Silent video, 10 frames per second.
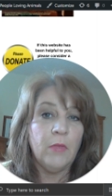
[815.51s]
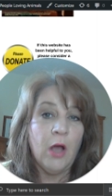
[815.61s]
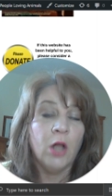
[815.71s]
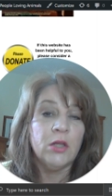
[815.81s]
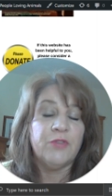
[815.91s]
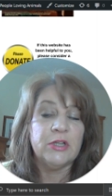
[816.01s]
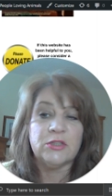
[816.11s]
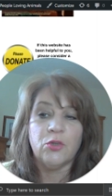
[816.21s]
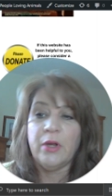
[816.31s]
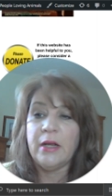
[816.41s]
all of
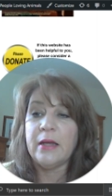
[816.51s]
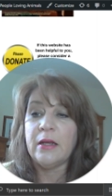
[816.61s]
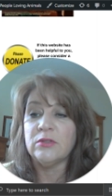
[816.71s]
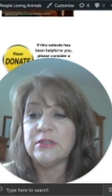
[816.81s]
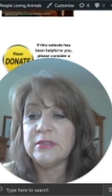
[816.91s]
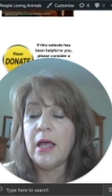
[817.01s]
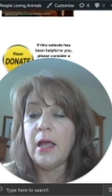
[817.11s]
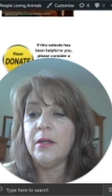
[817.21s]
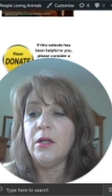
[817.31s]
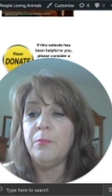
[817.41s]
this going on
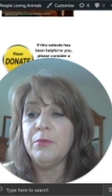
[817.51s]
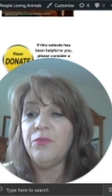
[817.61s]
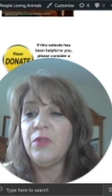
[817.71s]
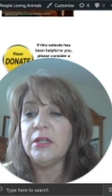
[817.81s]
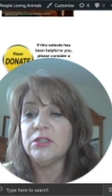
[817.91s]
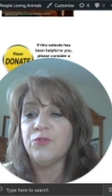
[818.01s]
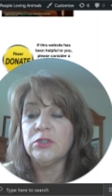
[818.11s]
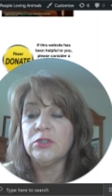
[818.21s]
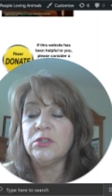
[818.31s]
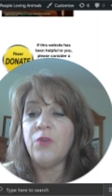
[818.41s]
outside. Couple of things.
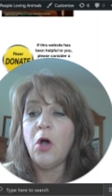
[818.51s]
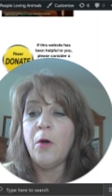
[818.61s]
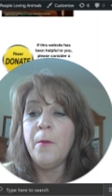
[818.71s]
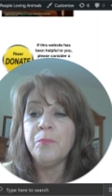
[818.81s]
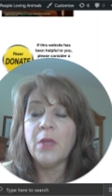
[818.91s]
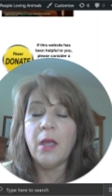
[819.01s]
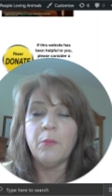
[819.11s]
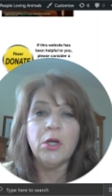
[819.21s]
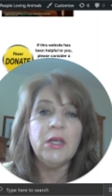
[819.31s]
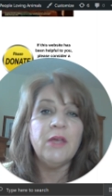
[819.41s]
First of all,
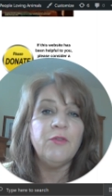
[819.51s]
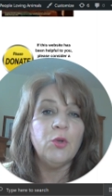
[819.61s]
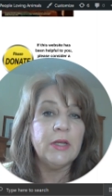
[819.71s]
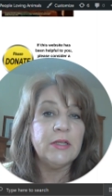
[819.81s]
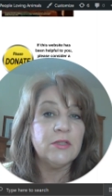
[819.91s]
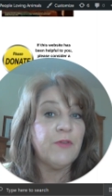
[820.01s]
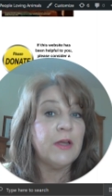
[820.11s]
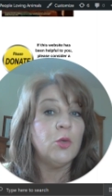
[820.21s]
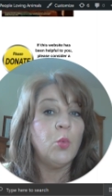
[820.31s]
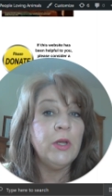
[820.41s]
I'm going to give you a link to
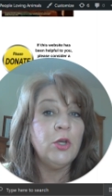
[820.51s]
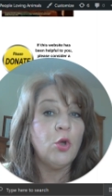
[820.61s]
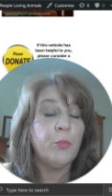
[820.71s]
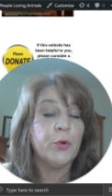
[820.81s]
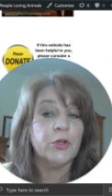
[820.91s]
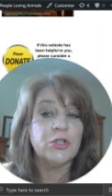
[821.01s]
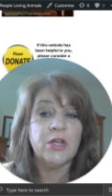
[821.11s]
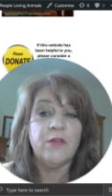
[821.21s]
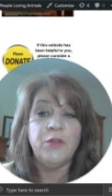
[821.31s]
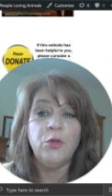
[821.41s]
find a window perch.
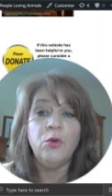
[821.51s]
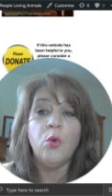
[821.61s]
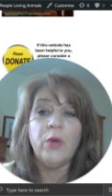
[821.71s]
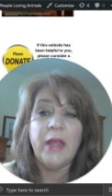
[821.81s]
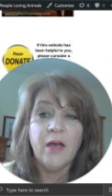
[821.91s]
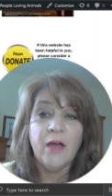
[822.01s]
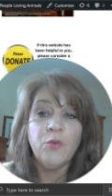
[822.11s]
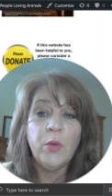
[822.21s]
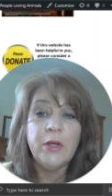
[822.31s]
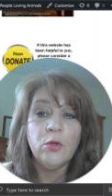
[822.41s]
If you don't have
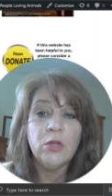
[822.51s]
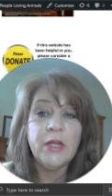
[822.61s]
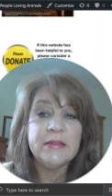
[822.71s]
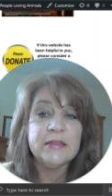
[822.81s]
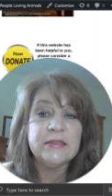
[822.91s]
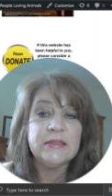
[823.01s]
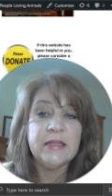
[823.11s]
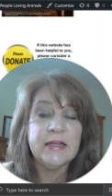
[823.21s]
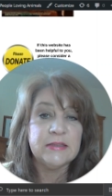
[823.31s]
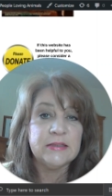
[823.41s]
a window like this that
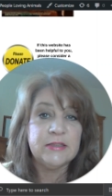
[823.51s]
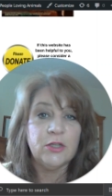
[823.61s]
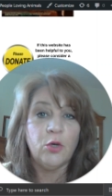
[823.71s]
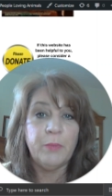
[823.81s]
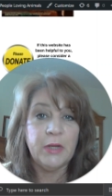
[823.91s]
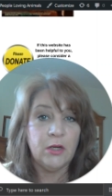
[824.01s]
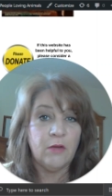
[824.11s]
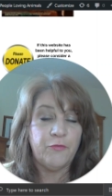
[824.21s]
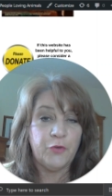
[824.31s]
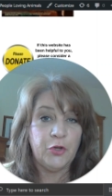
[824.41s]
has a sill big
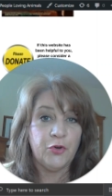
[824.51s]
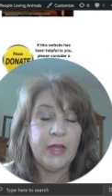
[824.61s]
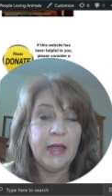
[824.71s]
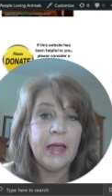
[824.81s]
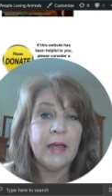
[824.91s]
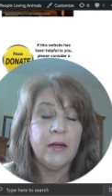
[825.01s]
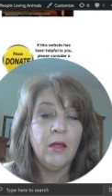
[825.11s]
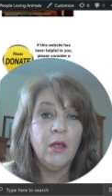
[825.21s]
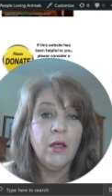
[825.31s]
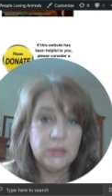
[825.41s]
enough for your cat
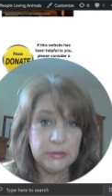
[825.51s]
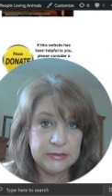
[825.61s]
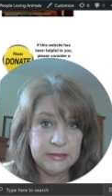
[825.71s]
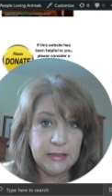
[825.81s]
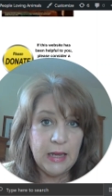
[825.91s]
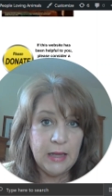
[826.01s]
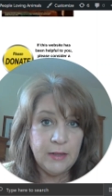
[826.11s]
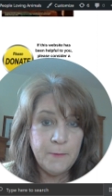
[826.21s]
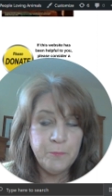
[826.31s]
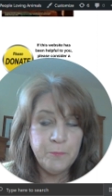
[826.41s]
to sit on,